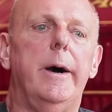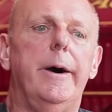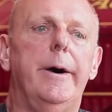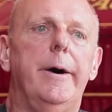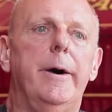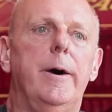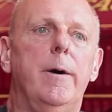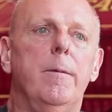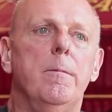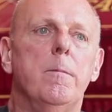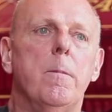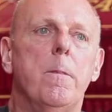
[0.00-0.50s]

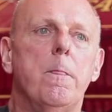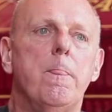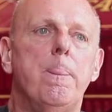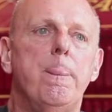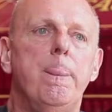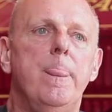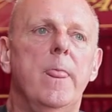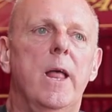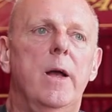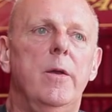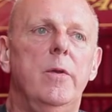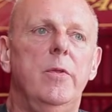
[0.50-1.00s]
um,
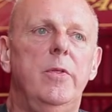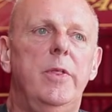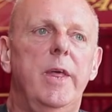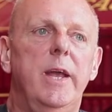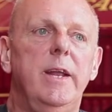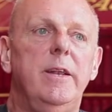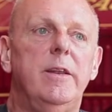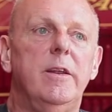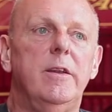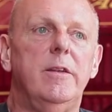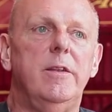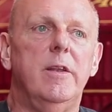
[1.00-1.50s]

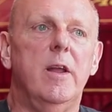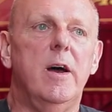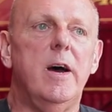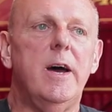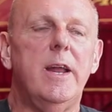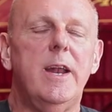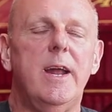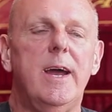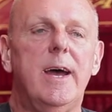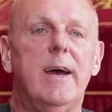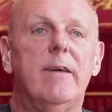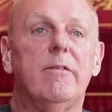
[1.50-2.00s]
they did
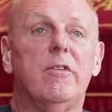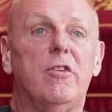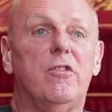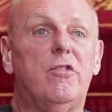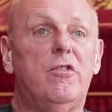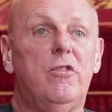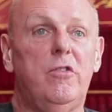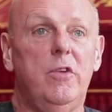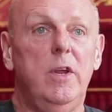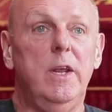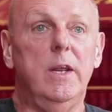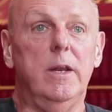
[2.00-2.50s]
not have a
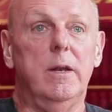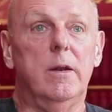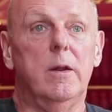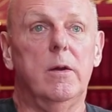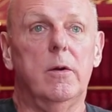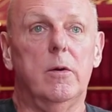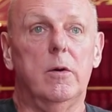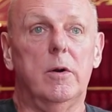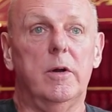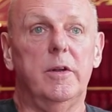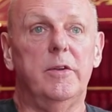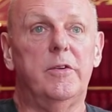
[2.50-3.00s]
seat
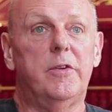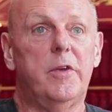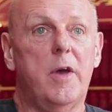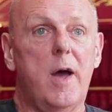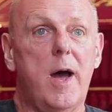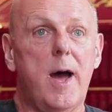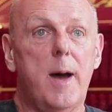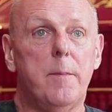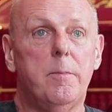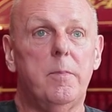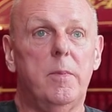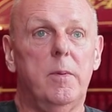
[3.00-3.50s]
on
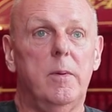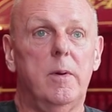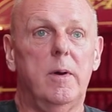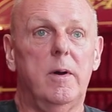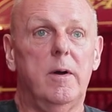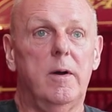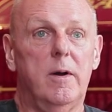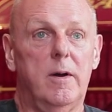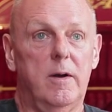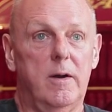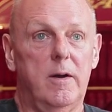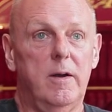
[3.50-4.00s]
top
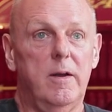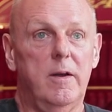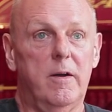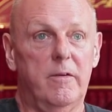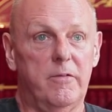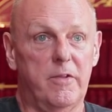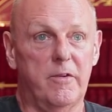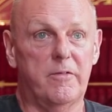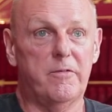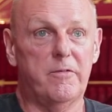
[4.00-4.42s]
of the